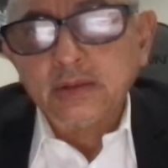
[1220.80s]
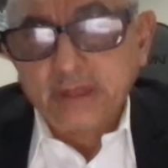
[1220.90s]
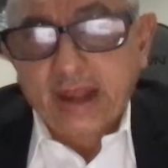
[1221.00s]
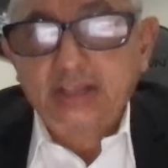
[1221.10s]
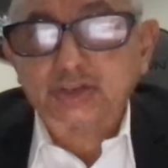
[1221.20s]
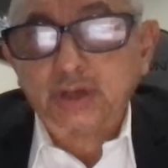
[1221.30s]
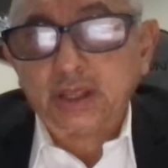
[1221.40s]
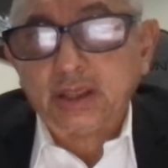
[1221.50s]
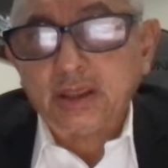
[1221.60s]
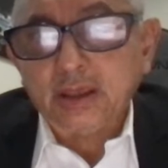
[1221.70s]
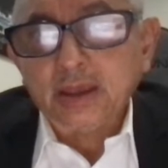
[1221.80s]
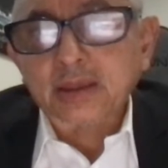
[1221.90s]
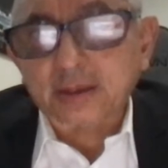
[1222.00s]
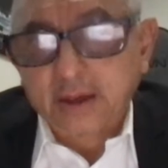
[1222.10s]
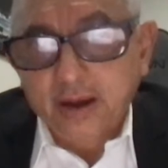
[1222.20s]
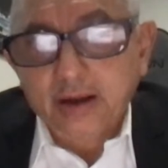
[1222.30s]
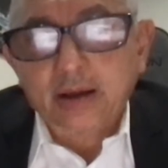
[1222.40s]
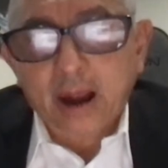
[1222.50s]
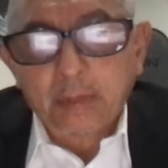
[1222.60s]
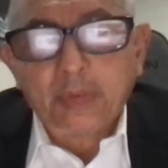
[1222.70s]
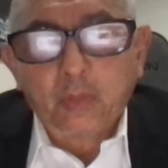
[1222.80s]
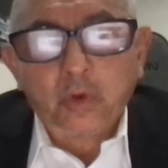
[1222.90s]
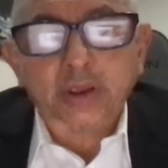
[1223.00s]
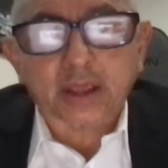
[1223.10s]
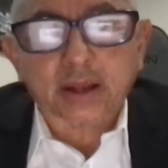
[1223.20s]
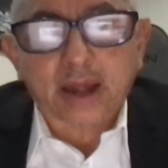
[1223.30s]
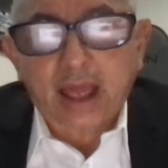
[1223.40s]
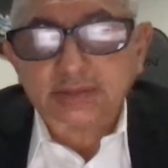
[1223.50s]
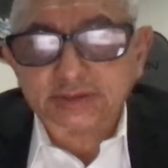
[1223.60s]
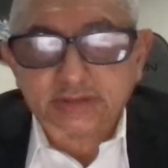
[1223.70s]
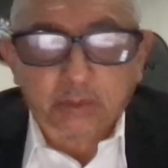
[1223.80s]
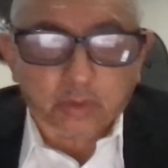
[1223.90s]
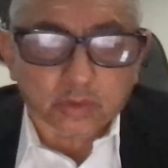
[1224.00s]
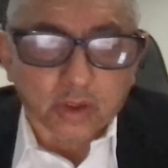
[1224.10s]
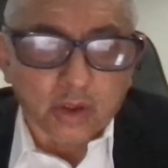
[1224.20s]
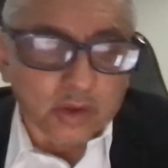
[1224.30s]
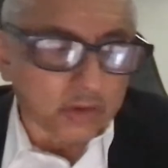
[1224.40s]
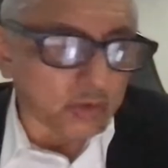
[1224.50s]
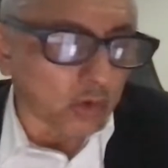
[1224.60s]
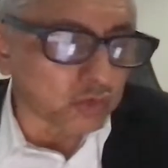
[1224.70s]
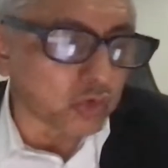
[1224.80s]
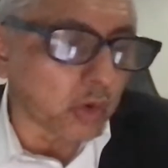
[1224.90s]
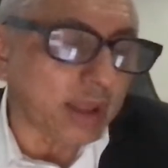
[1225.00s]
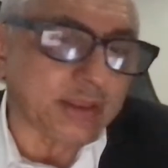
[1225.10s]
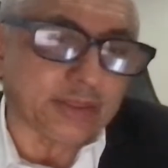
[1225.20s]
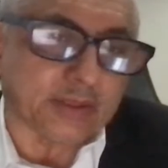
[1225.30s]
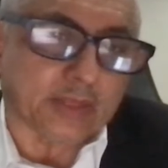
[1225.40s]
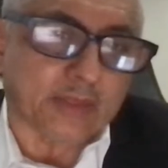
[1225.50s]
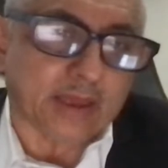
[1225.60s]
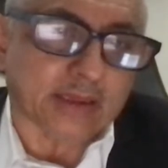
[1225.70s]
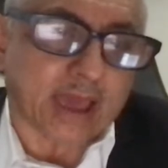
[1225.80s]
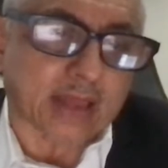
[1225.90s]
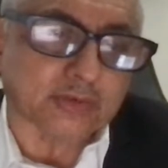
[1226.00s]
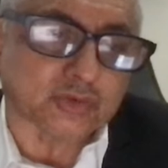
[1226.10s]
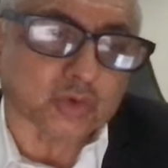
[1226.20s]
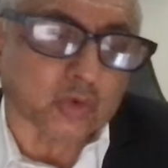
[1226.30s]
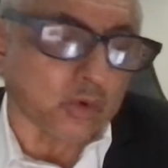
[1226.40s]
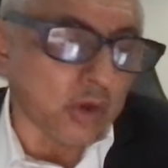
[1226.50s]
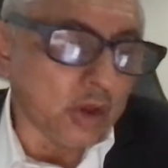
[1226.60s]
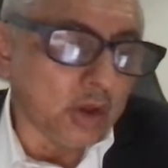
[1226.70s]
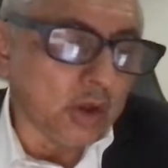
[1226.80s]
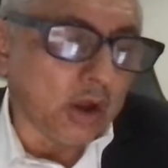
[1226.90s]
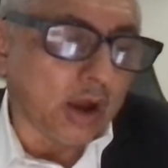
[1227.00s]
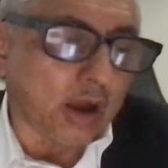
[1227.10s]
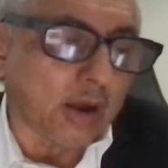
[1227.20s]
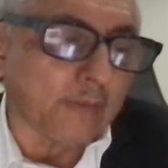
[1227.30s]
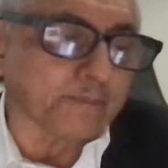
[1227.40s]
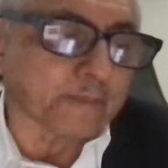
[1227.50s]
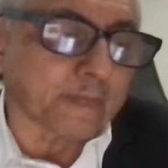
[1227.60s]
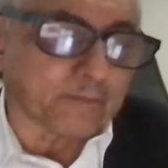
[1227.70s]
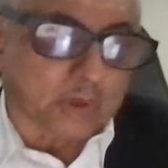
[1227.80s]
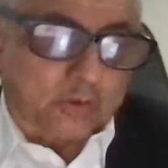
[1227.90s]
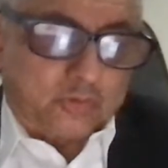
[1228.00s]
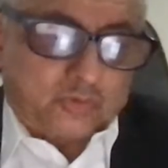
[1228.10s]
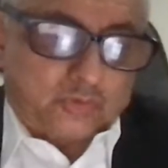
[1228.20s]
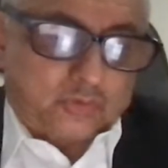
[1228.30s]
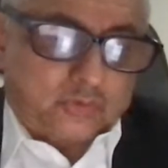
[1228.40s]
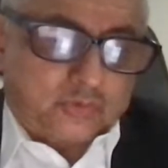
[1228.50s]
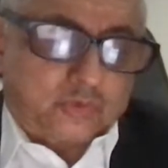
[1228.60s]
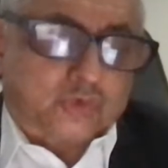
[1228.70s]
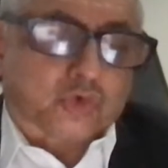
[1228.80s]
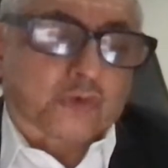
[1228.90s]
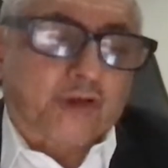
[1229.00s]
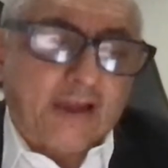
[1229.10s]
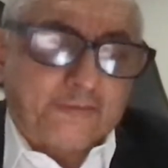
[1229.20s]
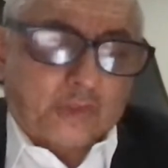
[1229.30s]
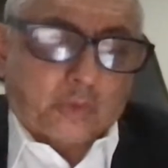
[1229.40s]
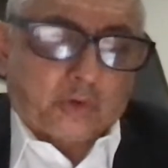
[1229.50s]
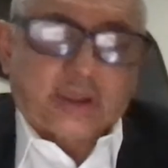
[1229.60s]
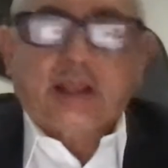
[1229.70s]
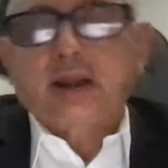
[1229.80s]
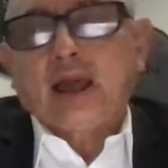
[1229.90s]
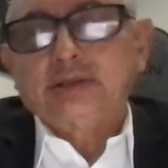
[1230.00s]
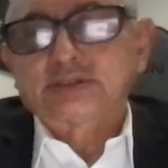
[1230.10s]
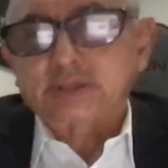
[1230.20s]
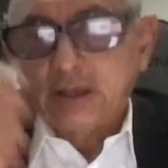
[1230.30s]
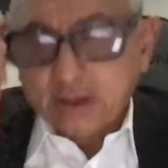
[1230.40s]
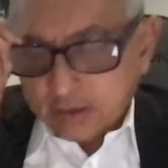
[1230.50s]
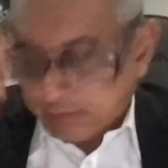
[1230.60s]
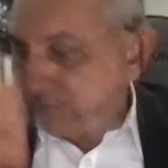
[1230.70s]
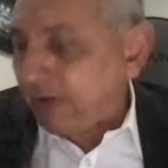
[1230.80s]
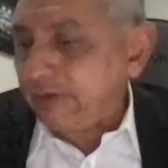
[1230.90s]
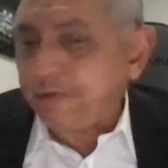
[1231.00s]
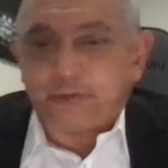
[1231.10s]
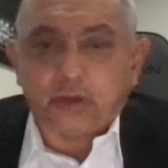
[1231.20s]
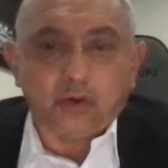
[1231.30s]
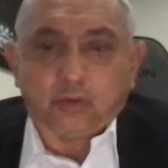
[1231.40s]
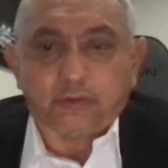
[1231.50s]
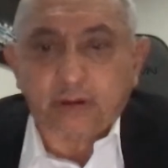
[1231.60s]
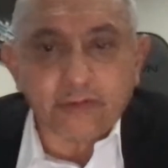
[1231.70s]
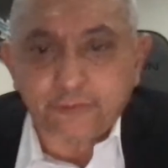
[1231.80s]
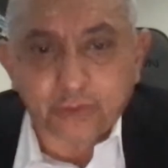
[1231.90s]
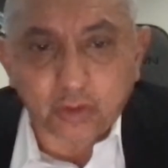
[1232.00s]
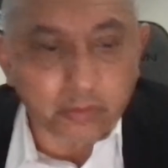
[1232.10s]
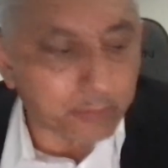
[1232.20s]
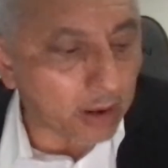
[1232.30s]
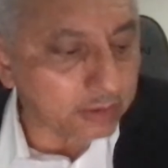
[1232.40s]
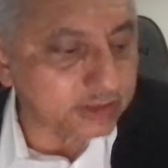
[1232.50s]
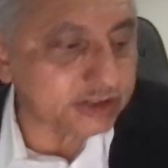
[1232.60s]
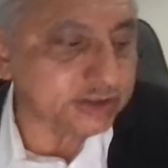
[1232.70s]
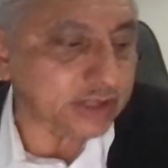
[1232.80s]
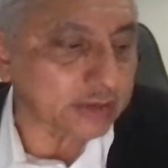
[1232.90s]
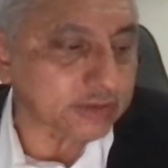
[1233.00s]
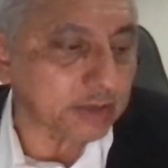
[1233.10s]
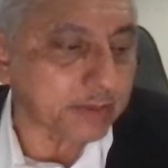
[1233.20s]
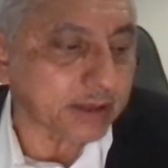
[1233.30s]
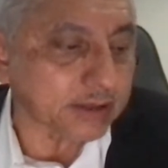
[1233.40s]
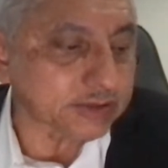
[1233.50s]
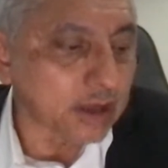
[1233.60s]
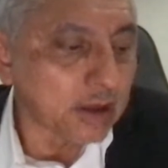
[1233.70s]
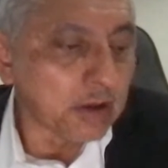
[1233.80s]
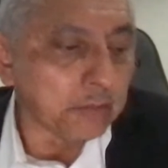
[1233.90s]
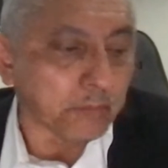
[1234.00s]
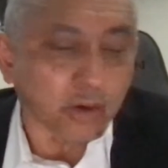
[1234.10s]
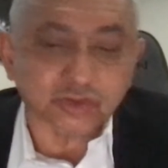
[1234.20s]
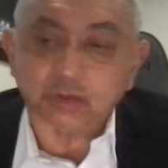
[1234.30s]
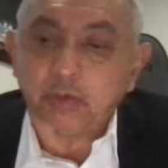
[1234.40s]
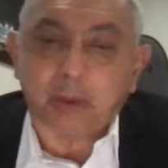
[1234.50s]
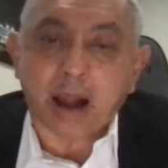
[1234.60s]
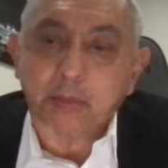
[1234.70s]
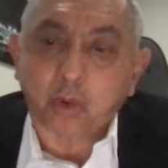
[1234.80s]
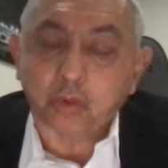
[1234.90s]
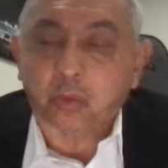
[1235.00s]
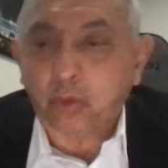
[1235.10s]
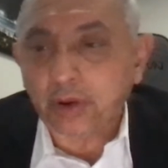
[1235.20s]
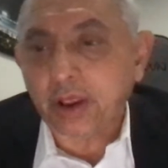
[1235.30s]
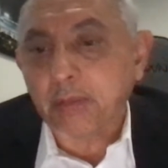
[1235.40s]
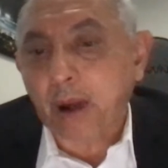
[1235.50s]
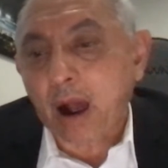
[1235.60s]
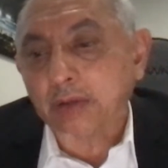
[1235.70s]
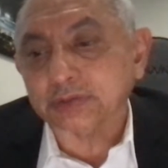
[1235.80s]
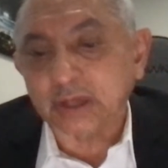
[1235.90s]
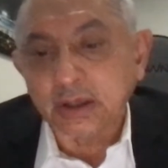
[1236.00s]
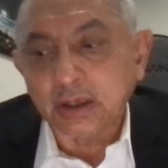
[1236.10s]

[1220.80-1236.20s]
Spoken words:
actually care about the working class, that will, do anything that they can um, to fight for the working class. Very few politicians out there, because most of them are more worried about